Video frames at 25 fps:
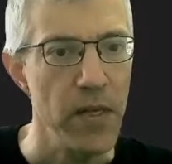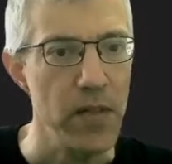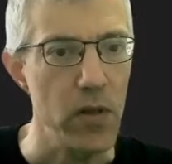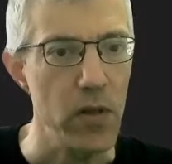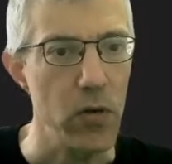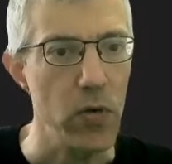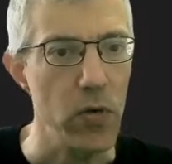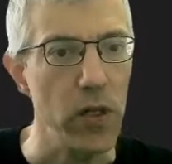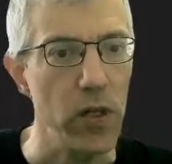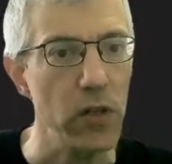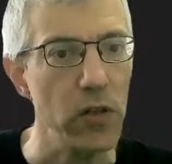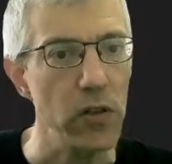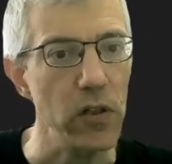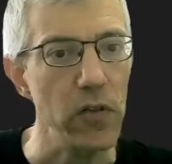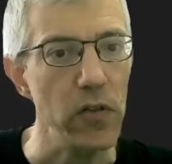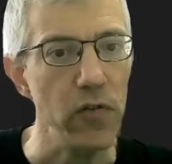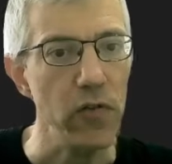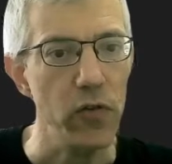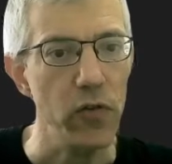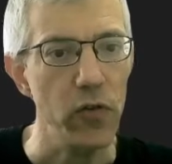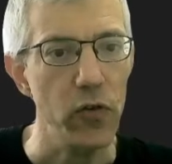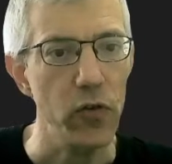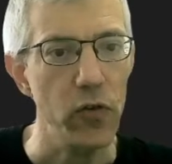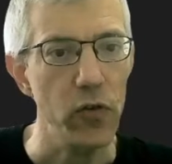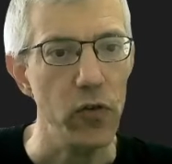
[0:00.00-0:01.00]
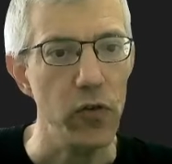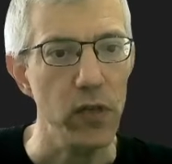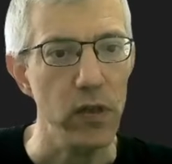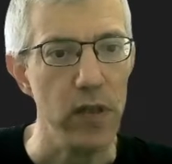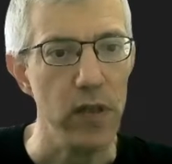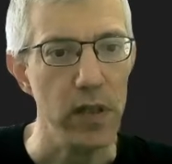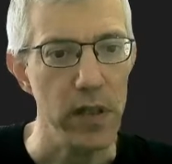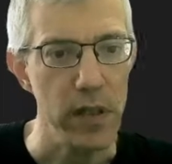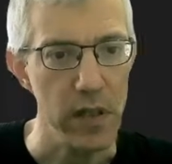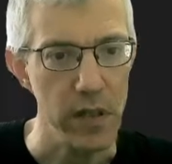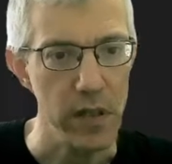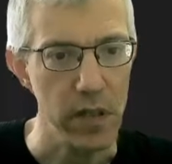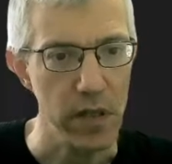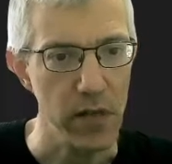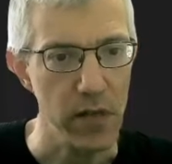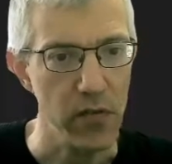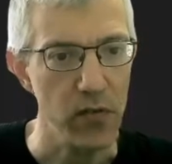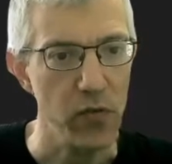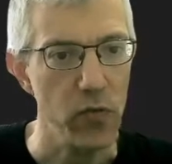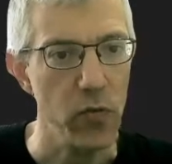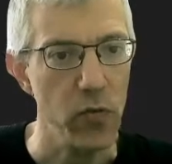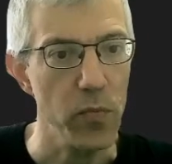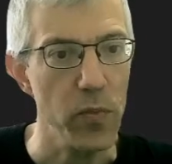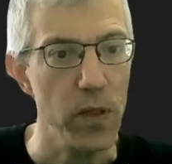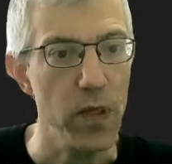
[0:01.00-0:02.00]
So in order for this
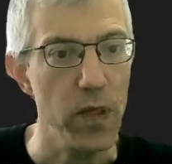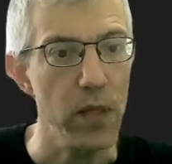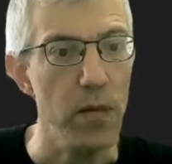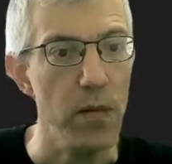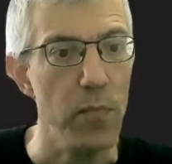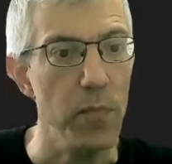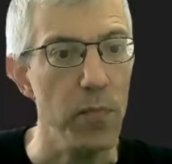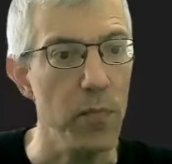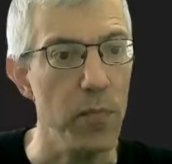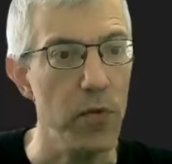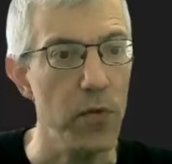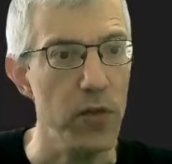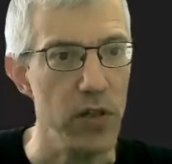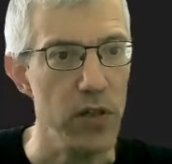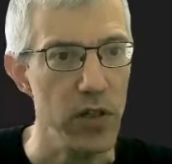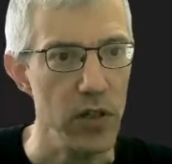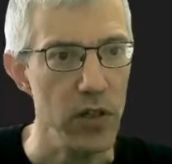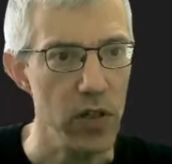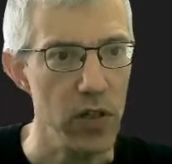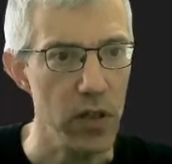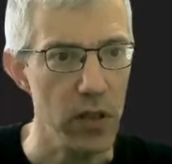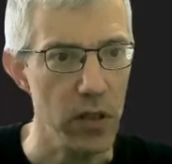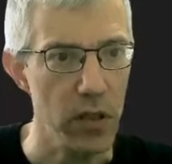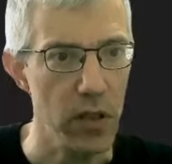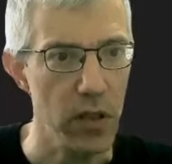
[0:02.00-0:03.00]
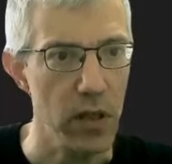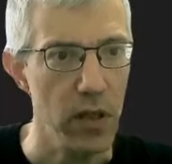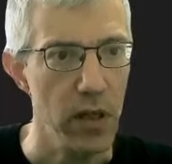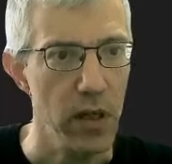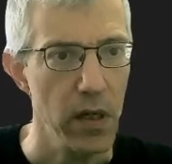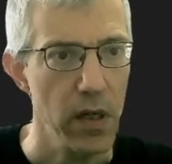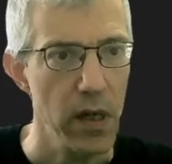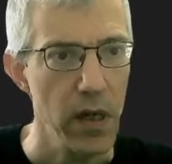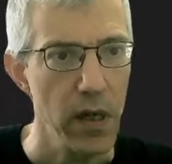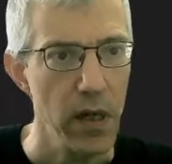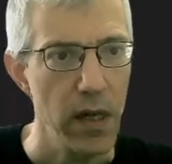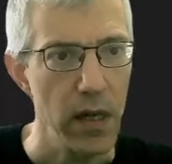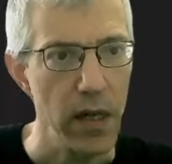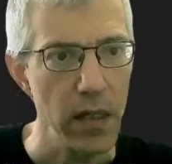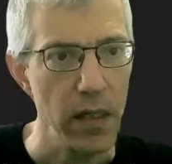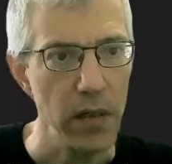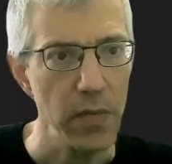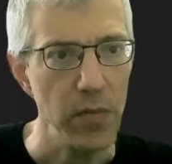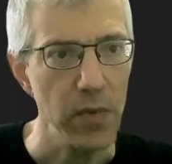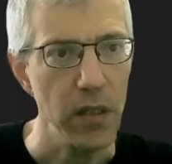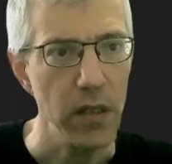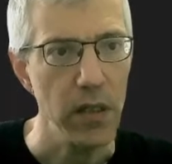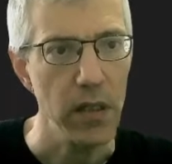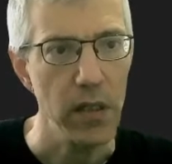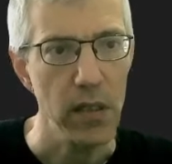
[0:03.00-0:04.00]
div to be positioned,
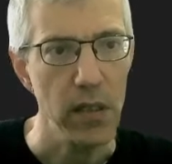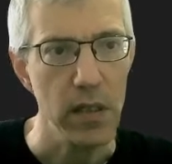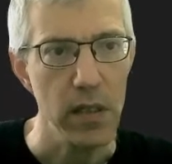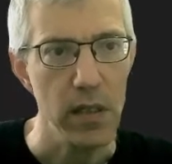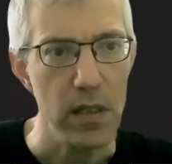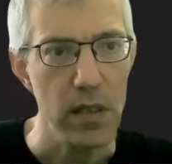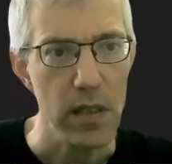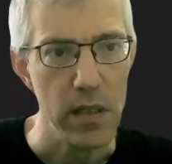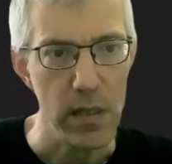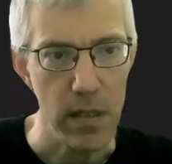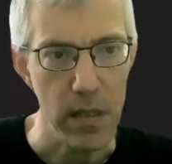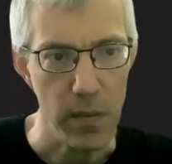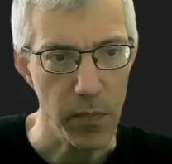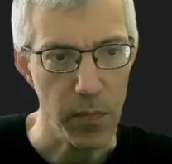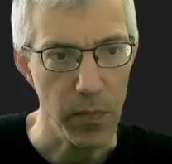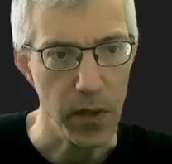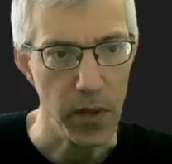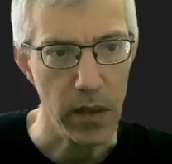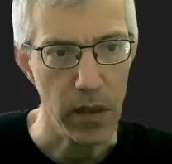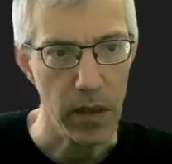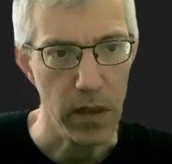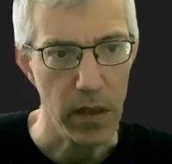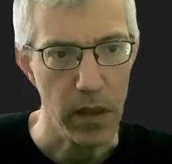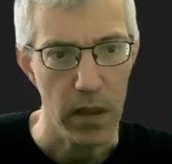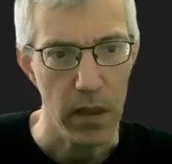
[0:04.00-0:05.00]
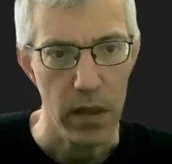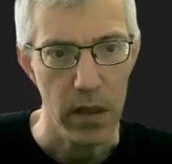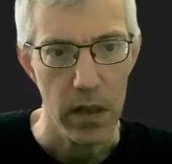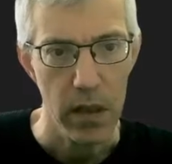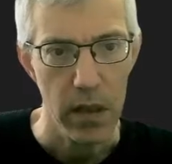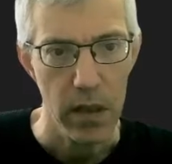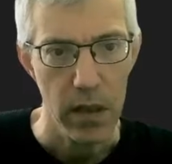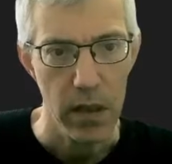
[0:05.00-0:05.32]
let me simply